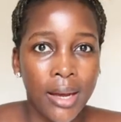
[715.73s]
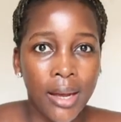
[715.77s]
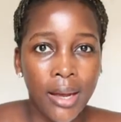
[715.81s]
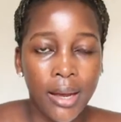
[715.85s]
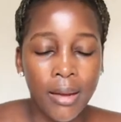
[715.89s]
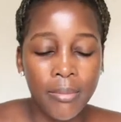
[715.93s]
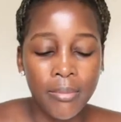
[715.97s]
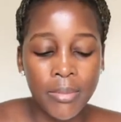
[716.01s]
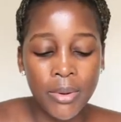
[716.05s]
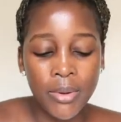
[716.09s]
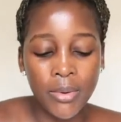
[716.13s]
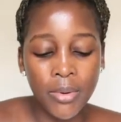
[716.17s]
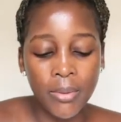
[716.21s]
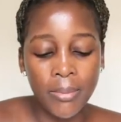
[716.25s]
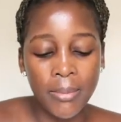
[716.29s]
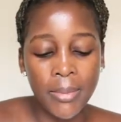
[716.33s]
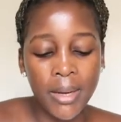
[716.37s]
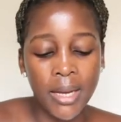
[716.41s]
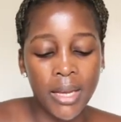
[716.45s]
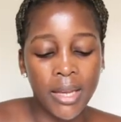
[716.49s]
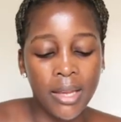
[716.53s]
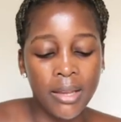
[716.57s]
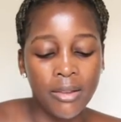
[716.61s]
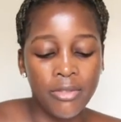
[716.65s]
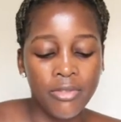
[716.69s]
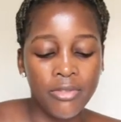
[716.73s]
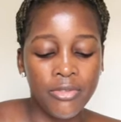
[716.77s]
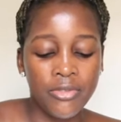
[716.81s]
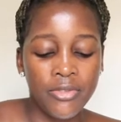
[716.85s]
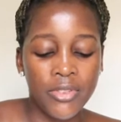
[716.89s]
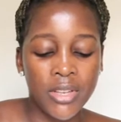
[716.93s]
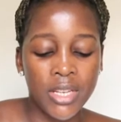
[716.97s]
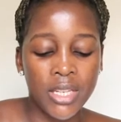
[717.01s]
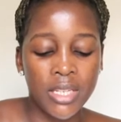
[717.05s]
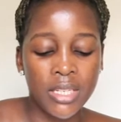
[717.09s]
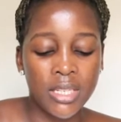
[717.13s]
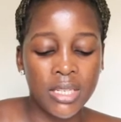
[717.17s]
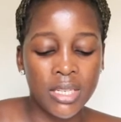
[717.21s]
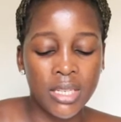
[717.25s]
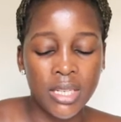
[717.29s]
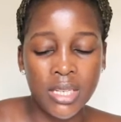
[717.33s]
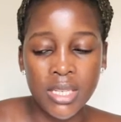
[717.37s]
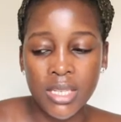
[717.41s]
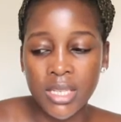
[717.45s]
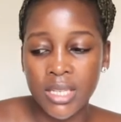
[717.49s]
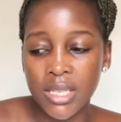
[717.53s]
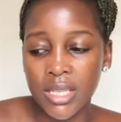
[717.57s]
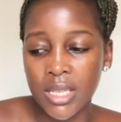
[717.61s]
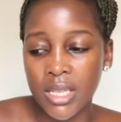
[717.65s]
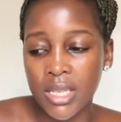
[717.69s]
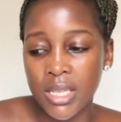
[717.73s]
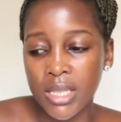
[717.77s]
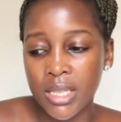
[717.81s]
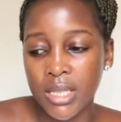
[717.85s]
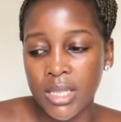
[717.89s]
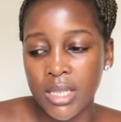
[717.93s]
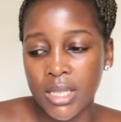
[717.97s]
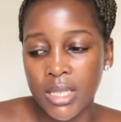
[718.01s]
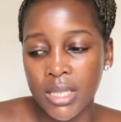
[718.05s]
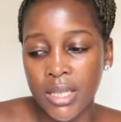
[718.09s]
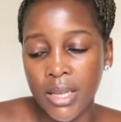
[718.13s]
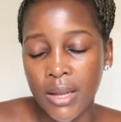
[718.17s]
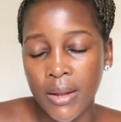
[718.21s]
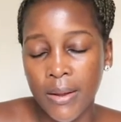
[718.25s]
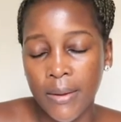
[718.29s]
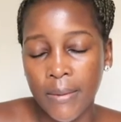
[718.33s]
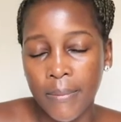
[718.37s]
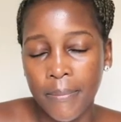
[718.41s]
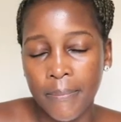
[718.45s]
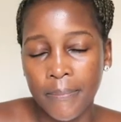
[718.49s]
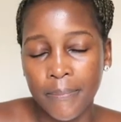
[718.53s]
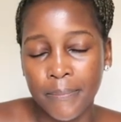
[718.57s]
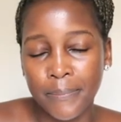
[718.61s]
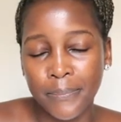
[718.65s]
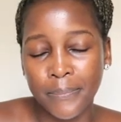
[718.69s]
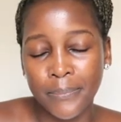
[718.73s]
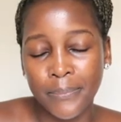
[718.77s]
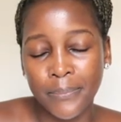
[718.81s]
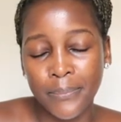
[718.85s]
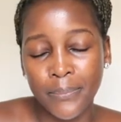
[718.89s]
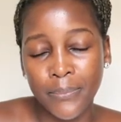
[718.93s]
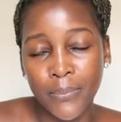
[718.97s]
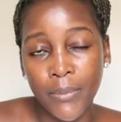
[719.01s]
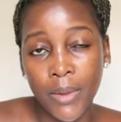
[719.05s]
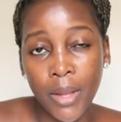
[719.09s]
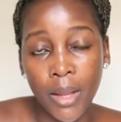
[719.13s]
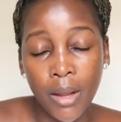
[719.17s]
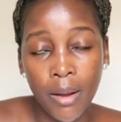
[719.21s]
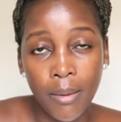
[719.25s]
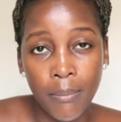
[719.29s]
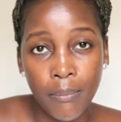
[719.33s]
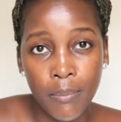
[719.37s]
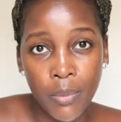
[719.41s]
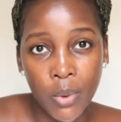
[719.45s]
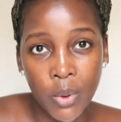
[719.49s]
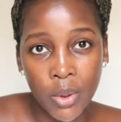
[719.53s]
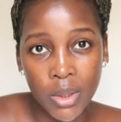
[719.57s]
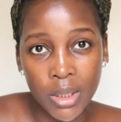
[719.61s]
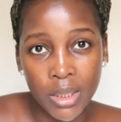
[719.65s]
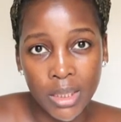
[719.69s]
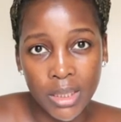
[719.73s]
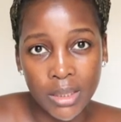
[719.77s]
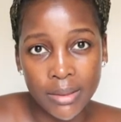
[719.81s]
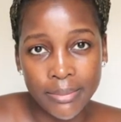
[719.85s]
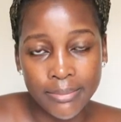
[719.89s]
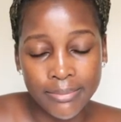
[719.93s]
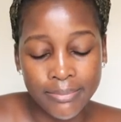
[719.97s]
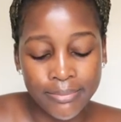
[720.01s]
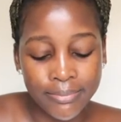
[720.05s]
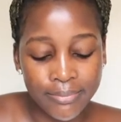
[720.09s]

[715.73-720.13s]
I have been on my feet since um, morning.